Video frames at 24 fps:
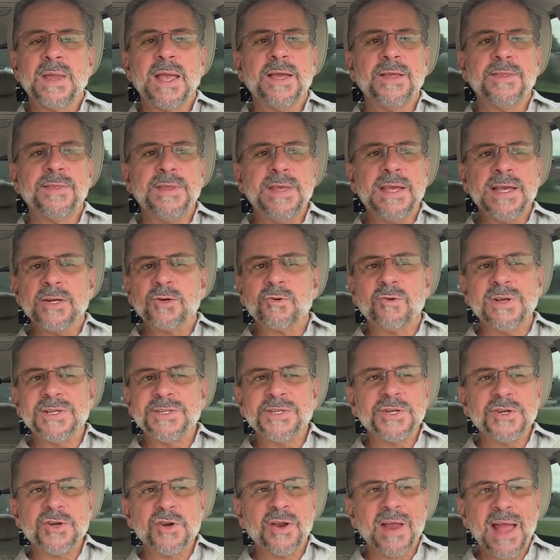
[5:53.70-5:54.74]
The increase
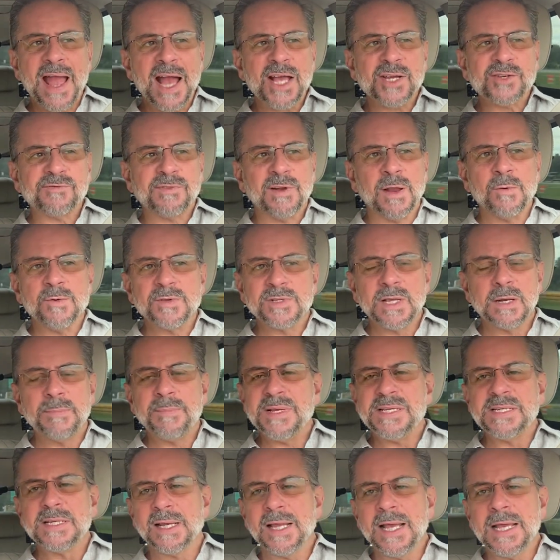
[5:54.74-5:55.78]
in your cash flow is going to be
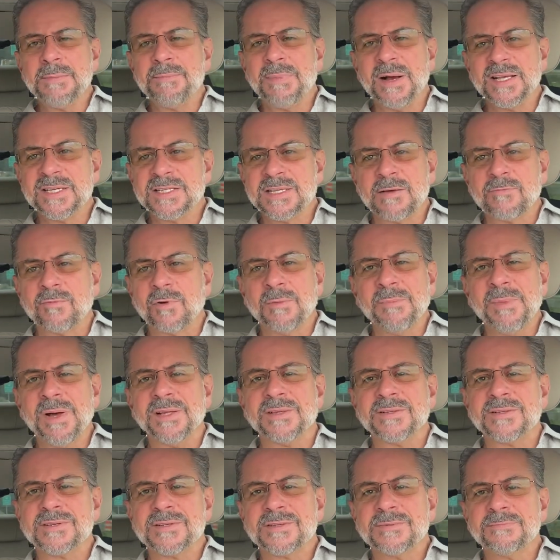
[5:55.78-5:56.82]
delayed by several
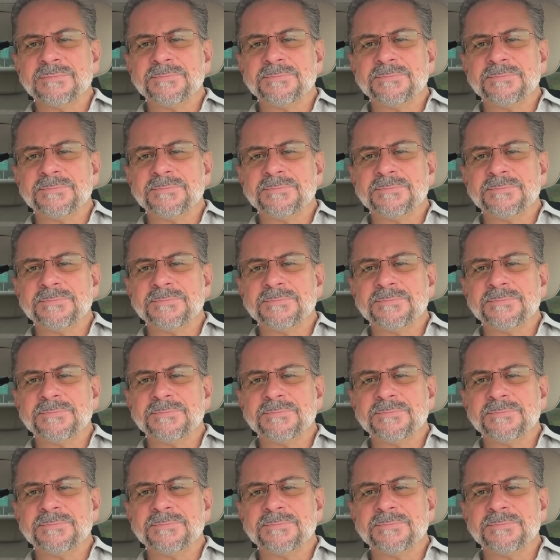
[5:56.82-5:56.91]
months.